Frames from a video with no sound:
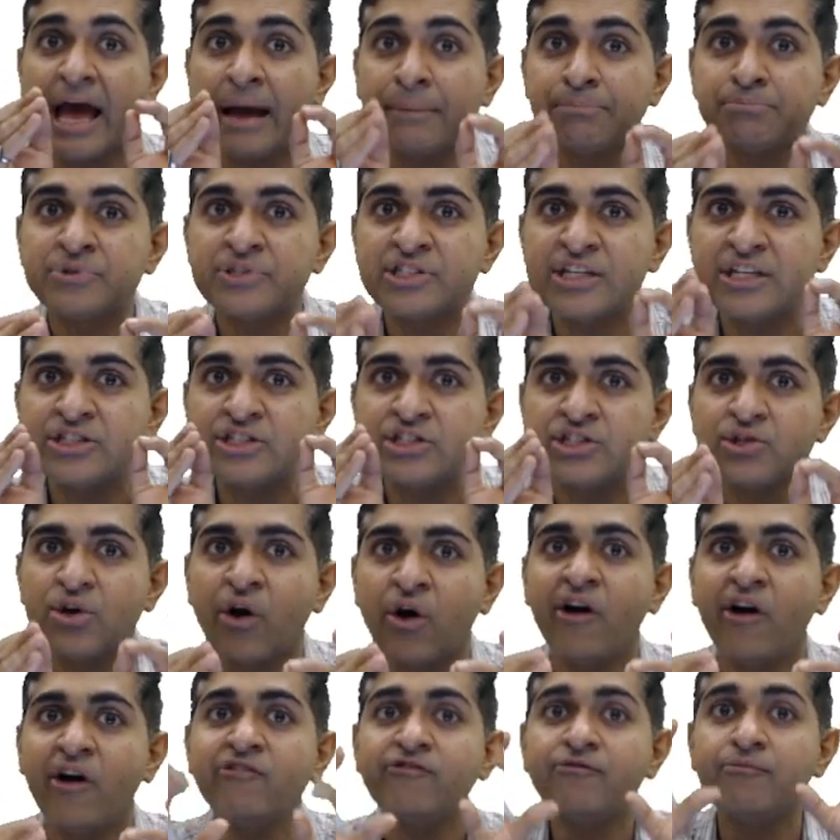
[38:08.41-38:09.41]
absence
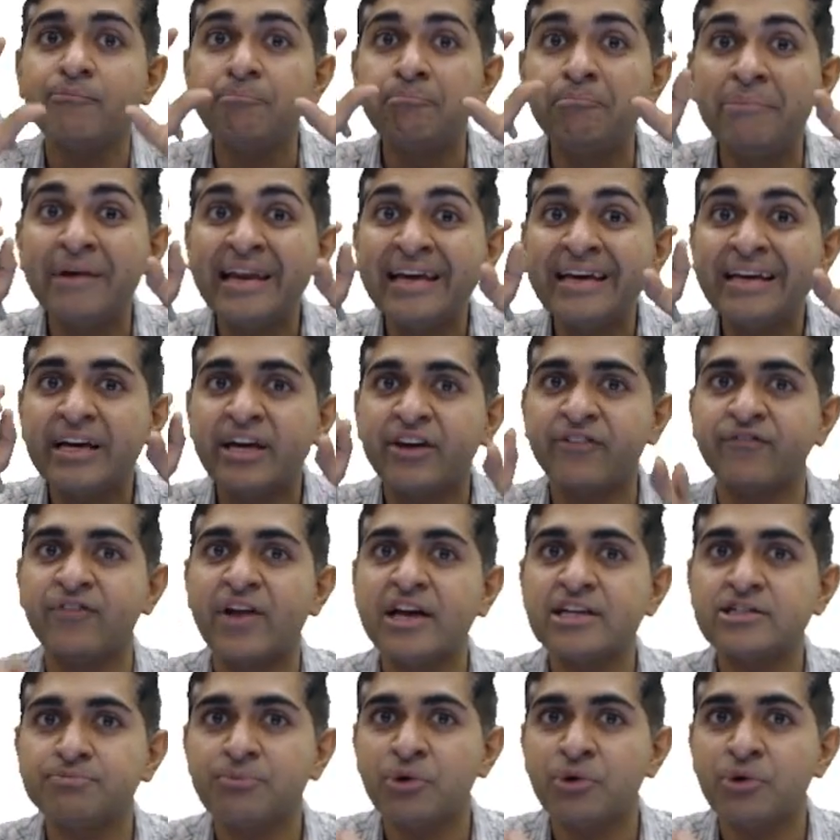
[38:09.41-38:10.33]
of blink reflex,